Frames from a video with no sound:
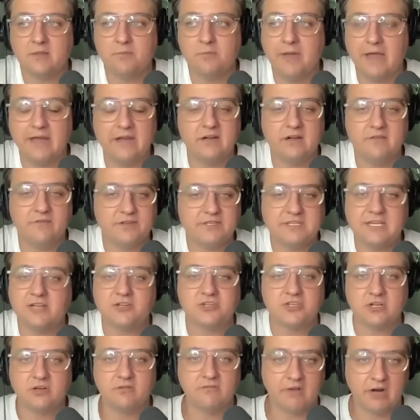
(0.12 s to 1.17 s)
competitive
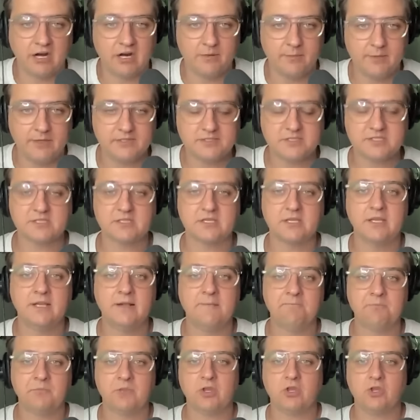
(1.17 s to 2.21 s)
attention environments,
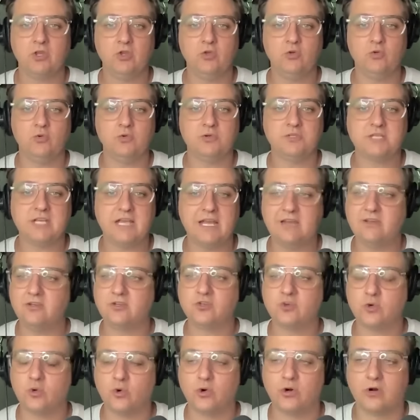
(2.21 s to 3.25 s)
you
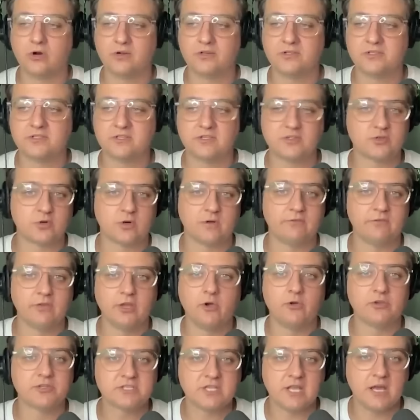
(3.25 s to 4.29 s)
tend towards the sort of
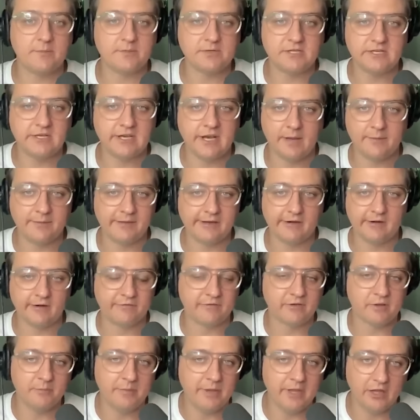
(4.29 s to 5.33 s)
lowest common denominator
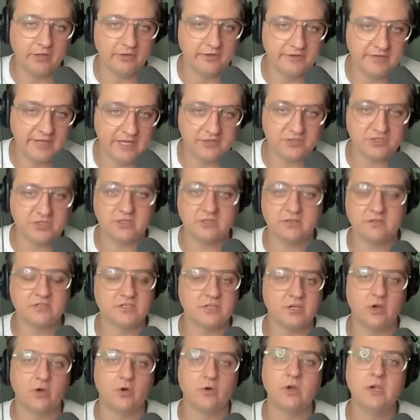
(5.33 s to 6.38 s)
of compelled attention.
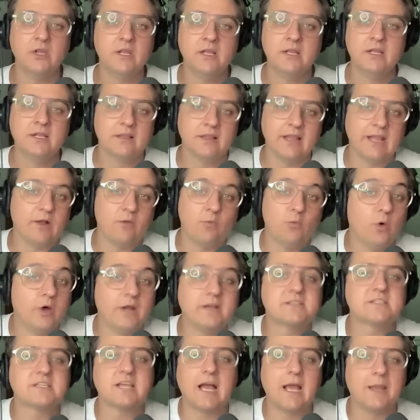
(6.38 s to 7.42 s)
So like, what
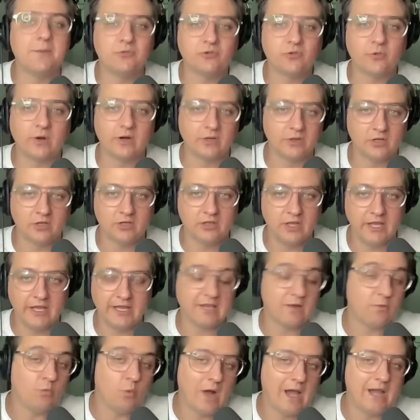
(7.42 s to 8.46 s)
does Times Square look
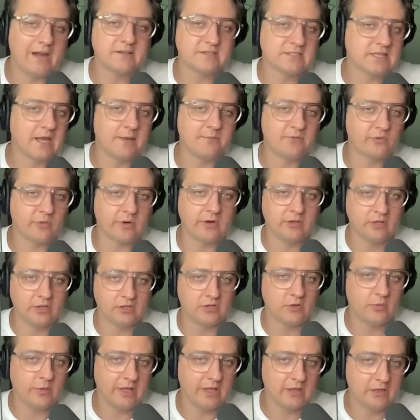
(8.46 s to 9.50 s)
like? And why does Times Square look
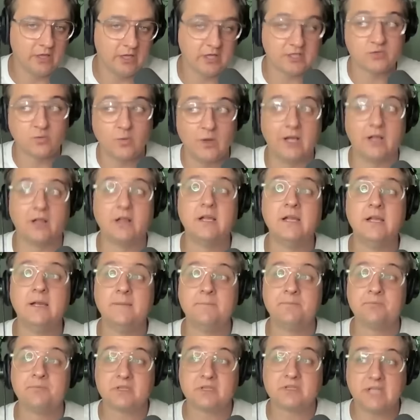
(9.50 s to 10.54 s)
the way it looks? Well,
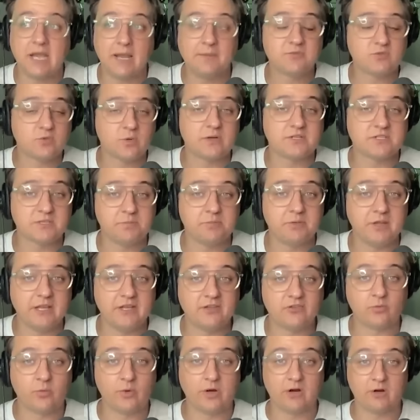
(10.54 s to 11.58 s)
Times Square is a
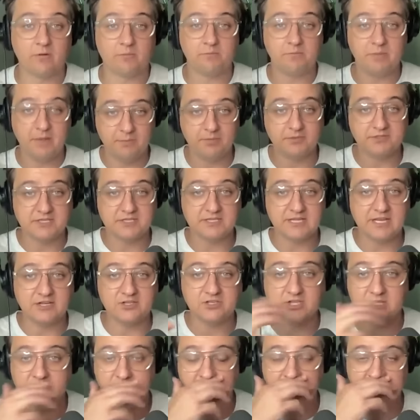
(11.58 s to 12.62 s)
place where people's
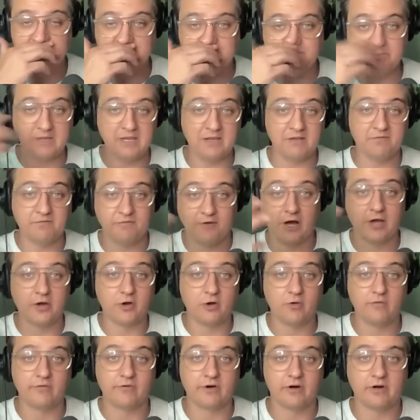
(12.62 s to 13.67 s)
attention is being fought
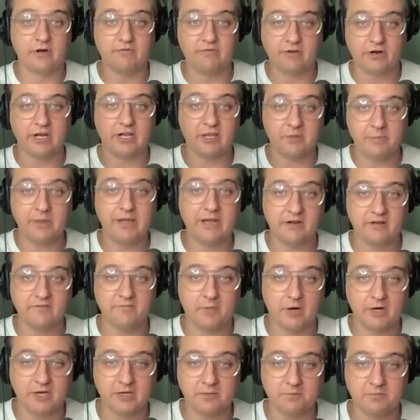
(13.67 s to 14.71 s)
over in a very competitive
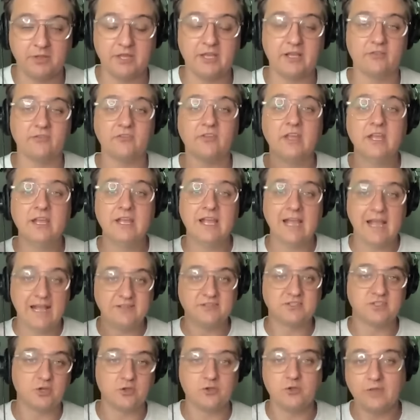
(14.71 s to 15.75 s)
marketplace.
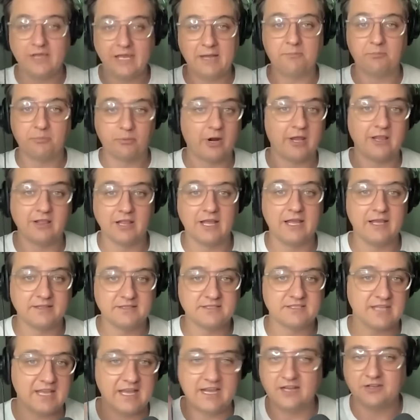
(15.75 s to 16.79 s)
And so you get bright
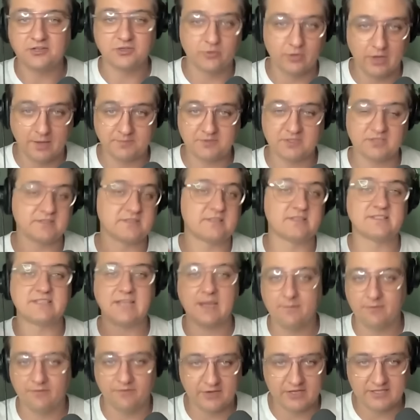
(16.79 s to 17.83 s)
lights and interruptions, the
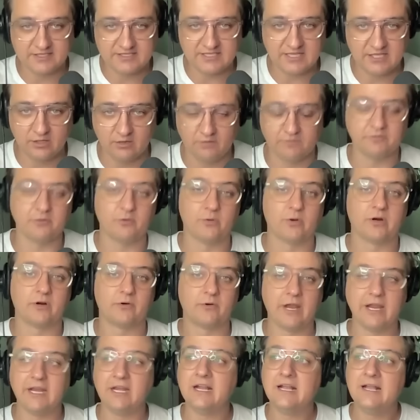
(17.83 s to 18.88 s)
same of a casino floor,
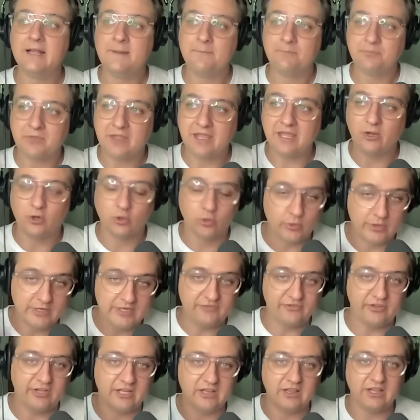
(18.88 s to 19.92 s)
right?
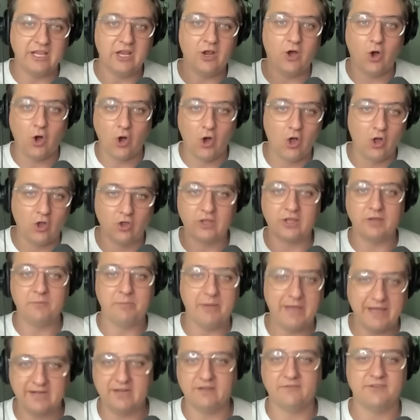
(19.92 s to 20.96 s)
Increasingly, all
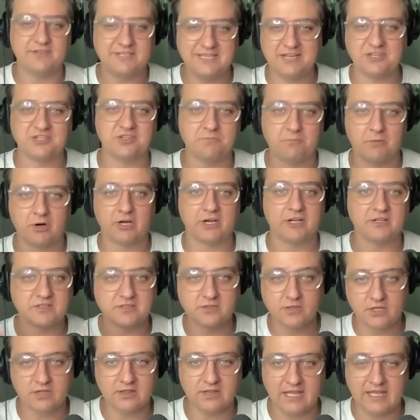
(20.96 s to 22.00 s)
competitive attention markets
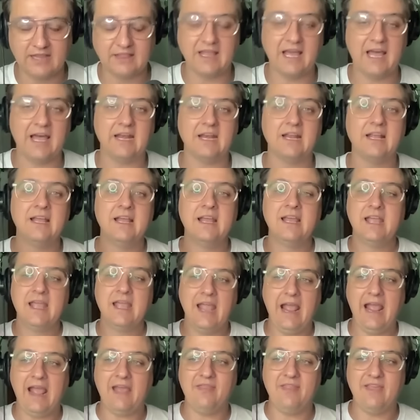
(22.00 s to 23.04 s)
look like that.
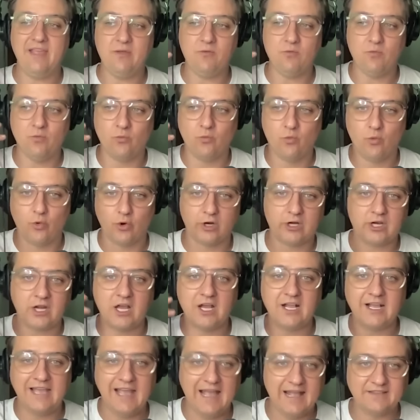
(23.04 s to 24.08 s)
And they work
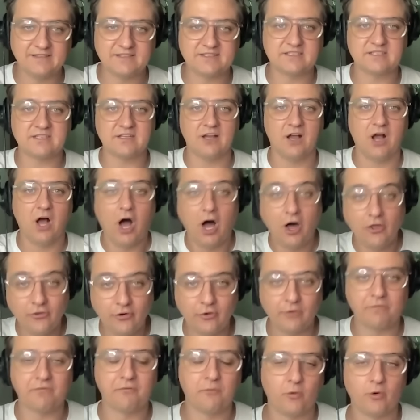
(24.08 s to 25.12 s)
against
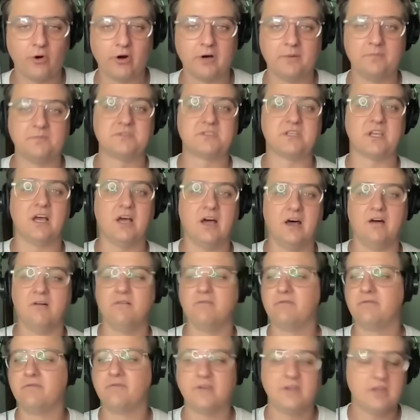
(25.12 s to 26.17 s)
other forms
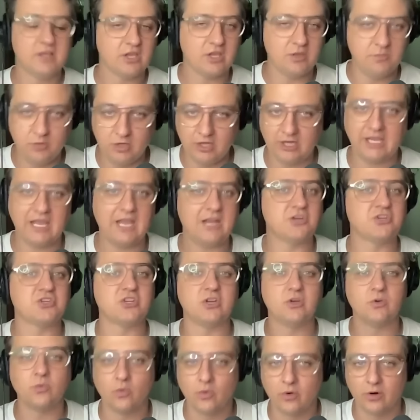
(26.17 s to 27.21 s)
of
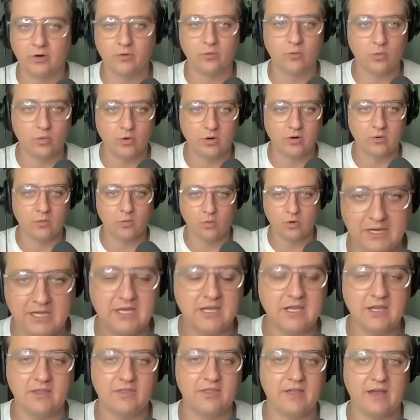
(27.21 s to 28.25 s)
communication or
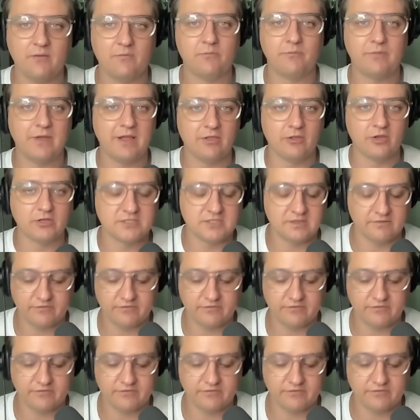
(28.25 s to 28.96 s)
media that look